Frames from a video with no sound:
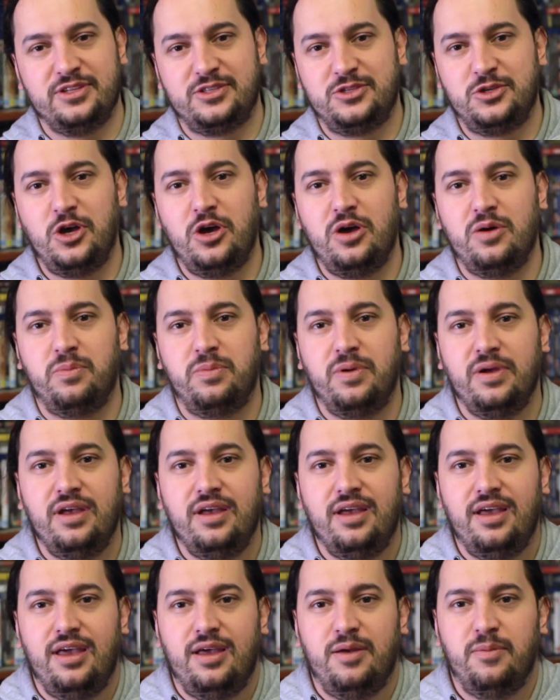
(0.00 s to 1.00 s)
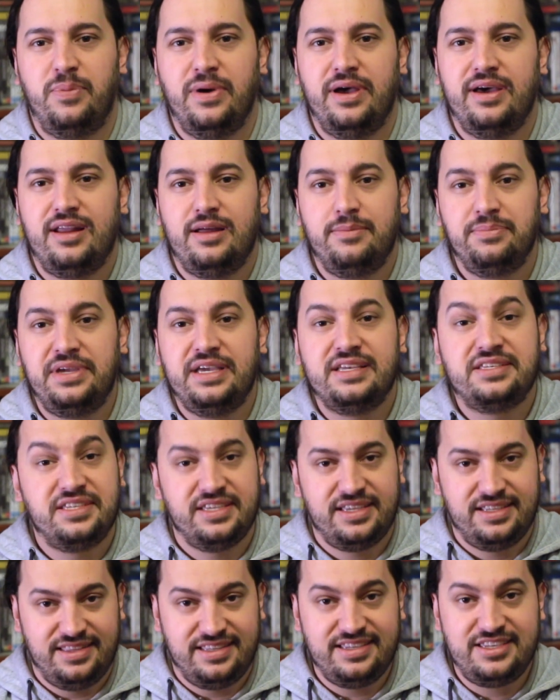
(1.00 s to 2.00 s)
the top, but I'm
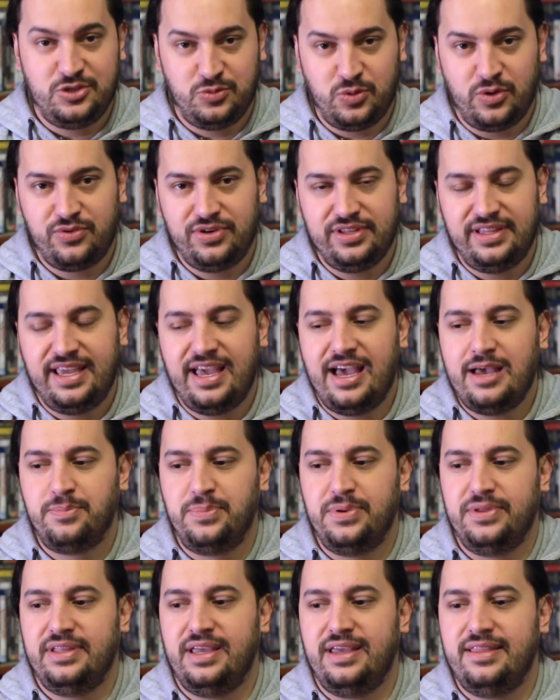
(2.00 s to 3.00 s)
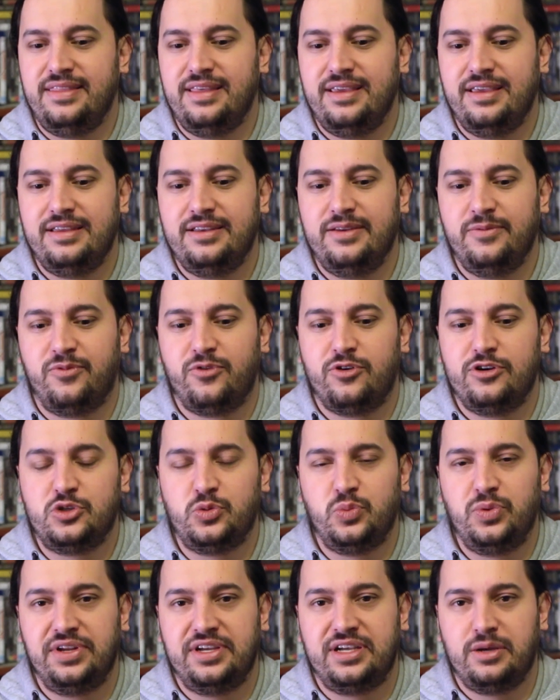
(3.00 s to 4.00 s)
guessing this is what really happened. And then
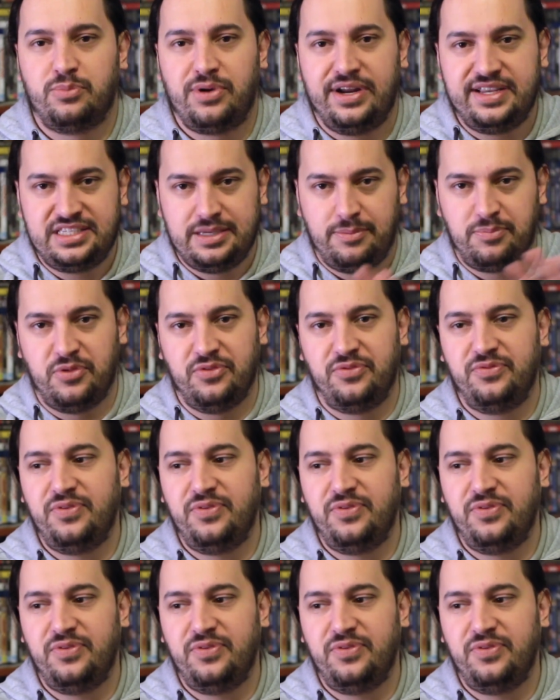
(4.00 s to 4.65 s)
Forest Whitaker breaks up the